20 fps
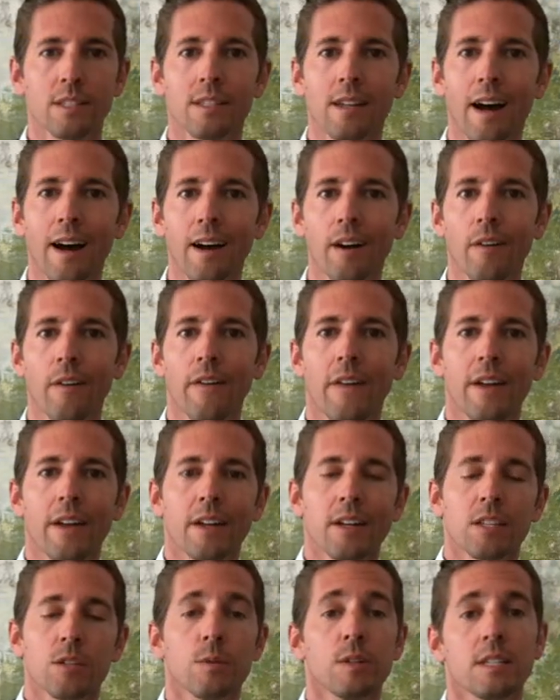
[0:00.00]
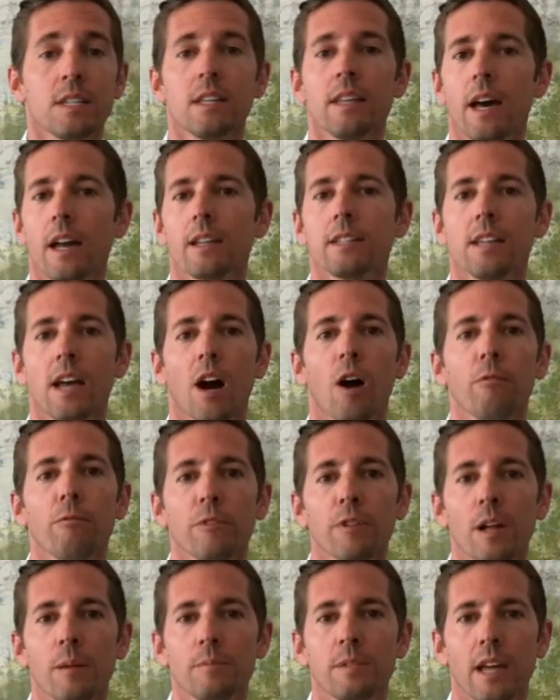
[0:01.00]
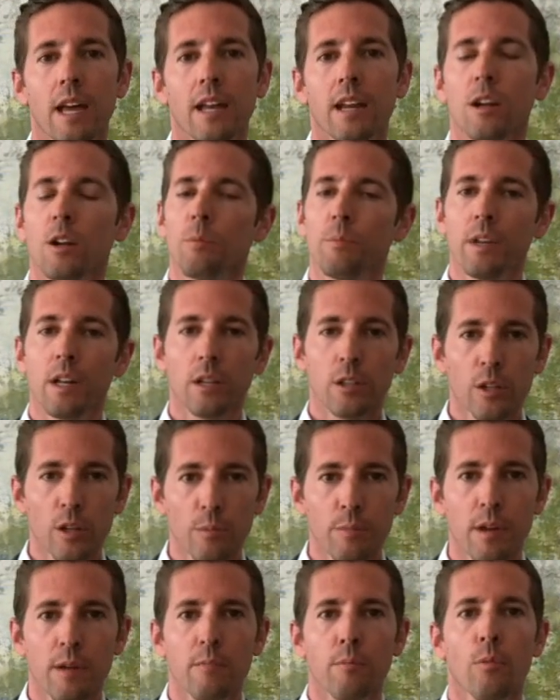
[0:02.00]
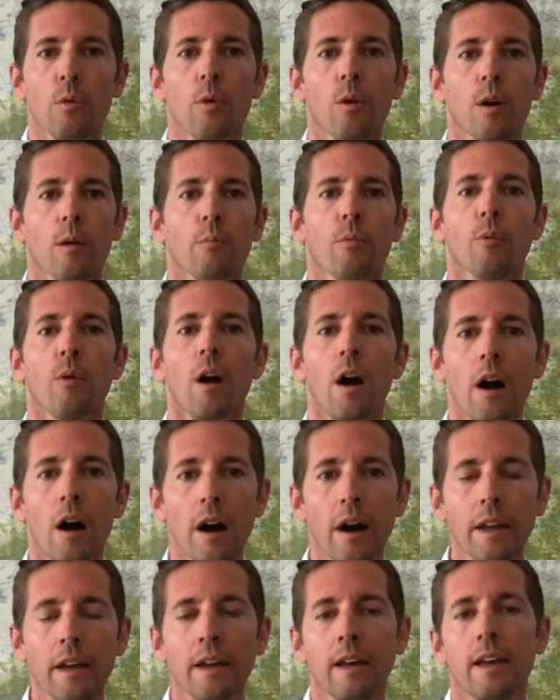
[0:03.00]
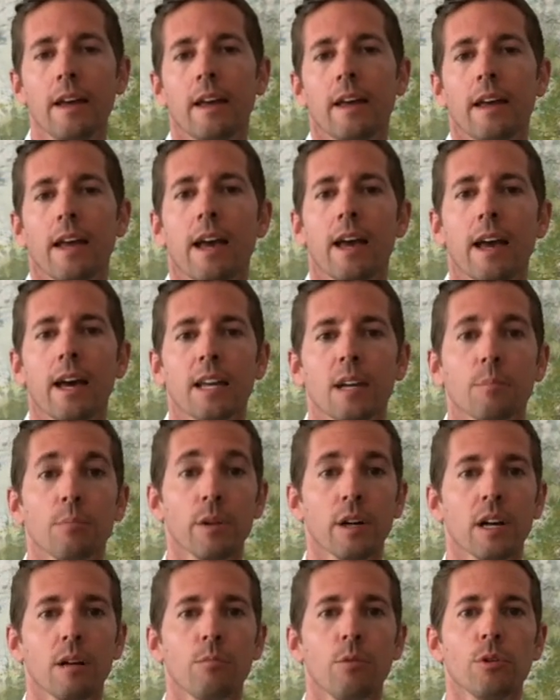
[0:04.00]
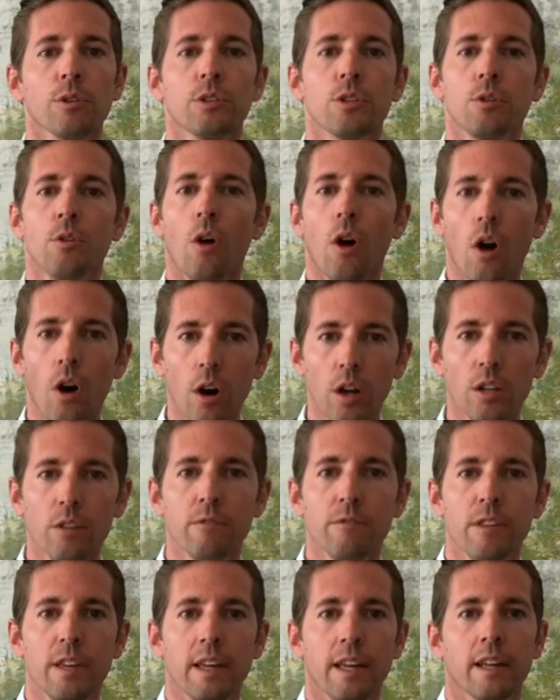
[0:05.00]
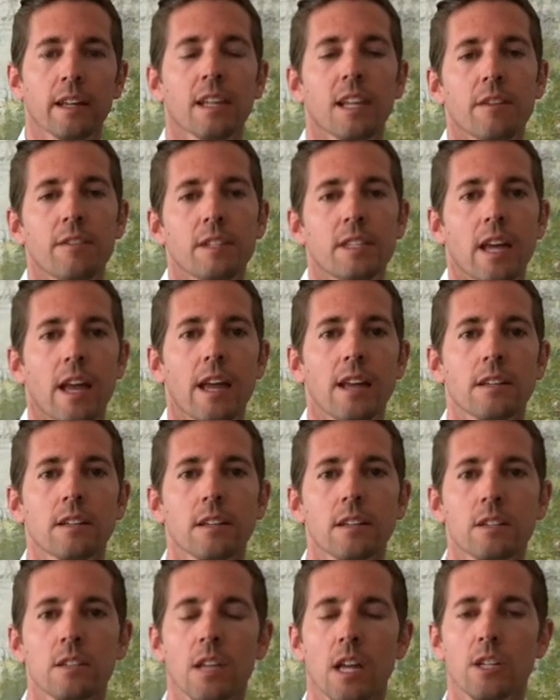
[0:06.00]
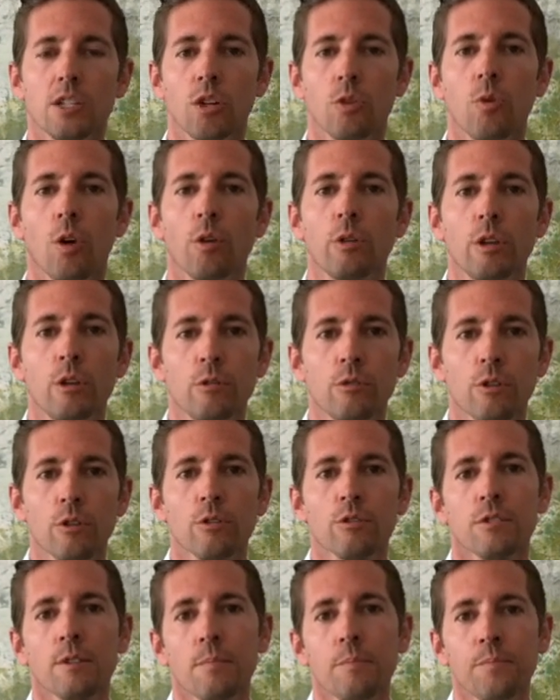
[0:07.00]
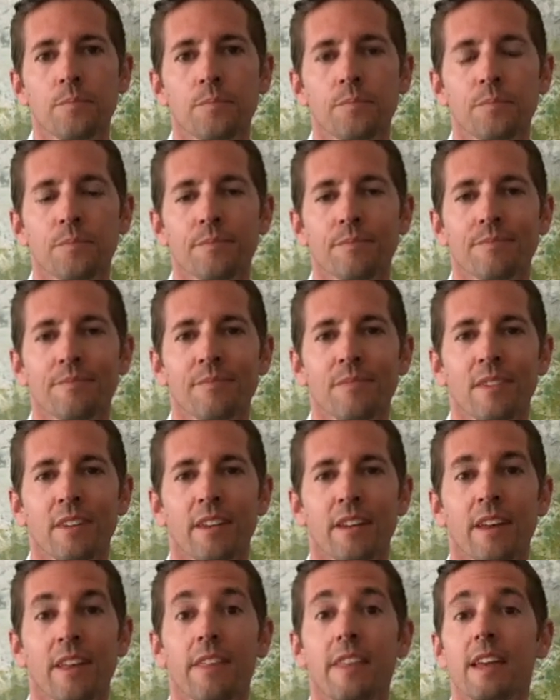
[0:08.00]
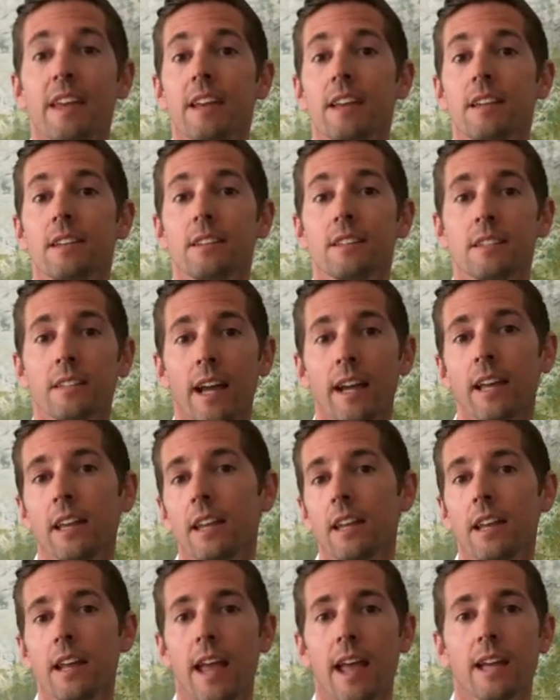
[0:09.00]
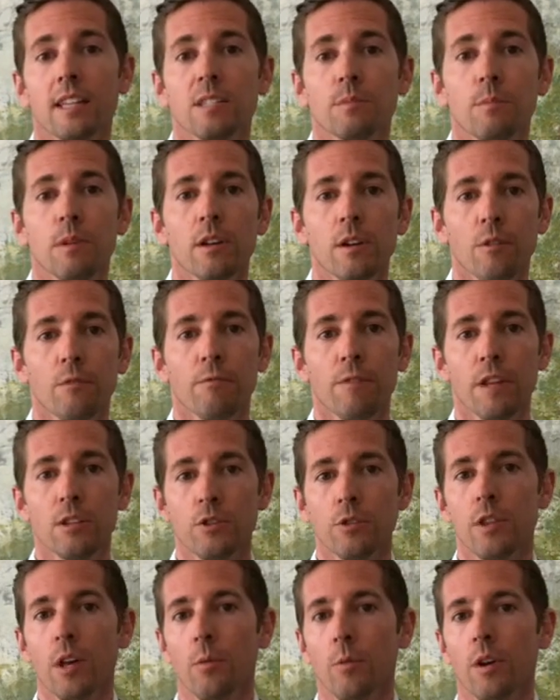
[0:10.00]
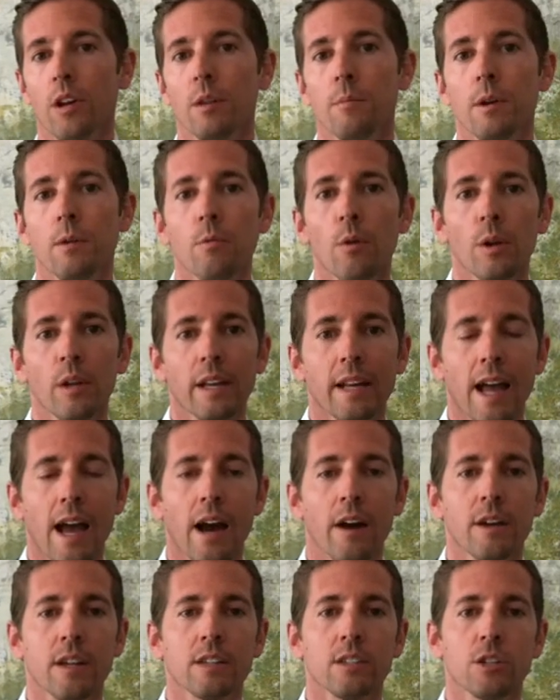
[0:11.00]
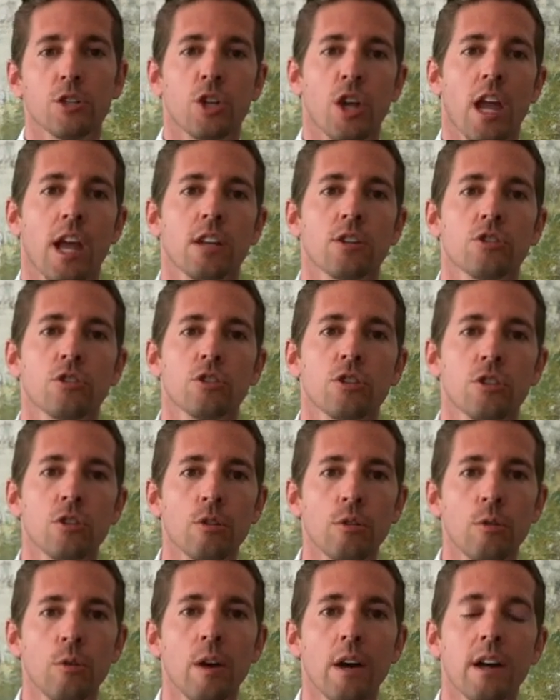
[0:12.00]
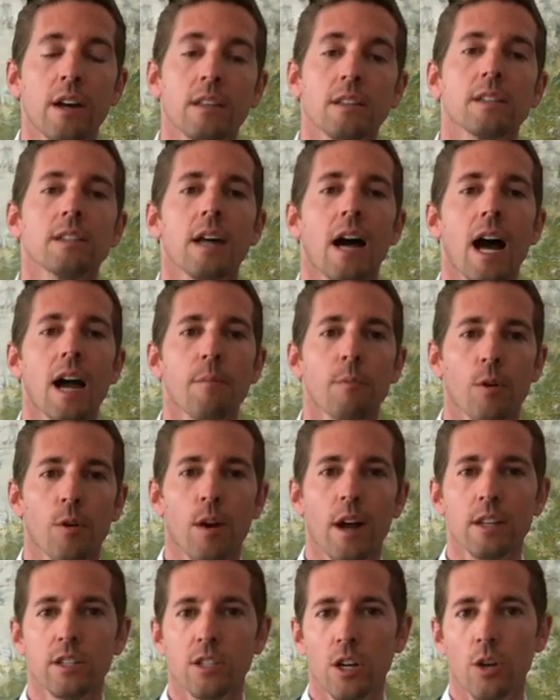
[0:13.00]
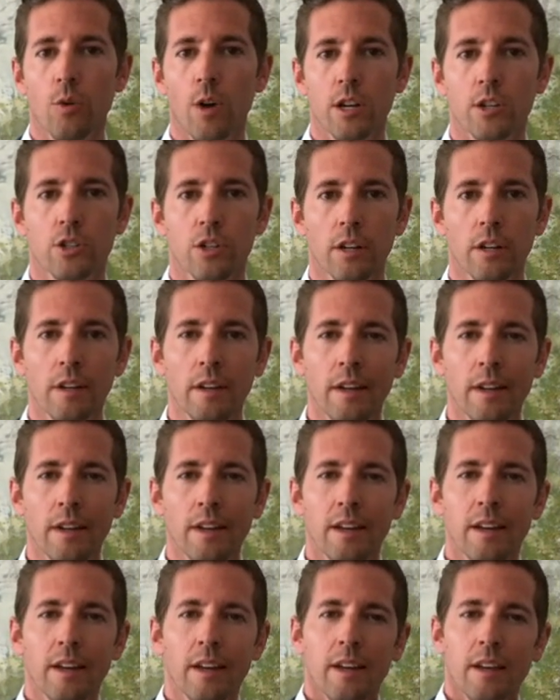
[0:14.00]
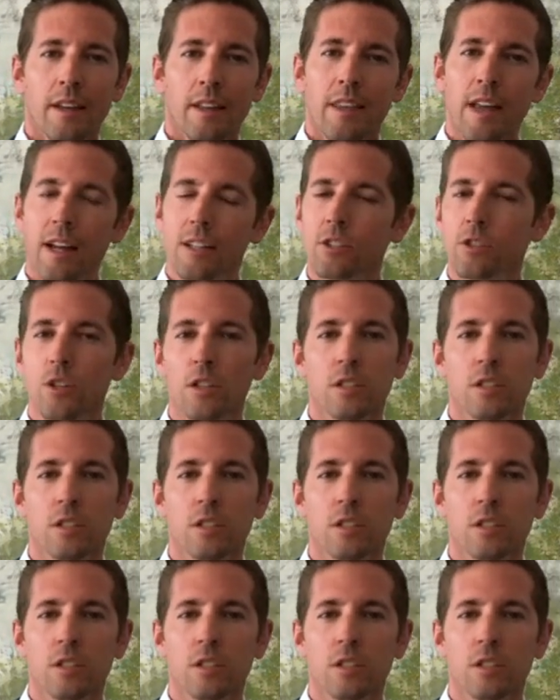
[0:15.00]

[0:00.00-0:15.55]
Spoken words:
style. So we see that as a helpful update. It'll be a little bit more broad and applicable to all of the Levitate staging quote users. The second enhancement or feature that we're going to be rolling out is a change to the time horizon question. That's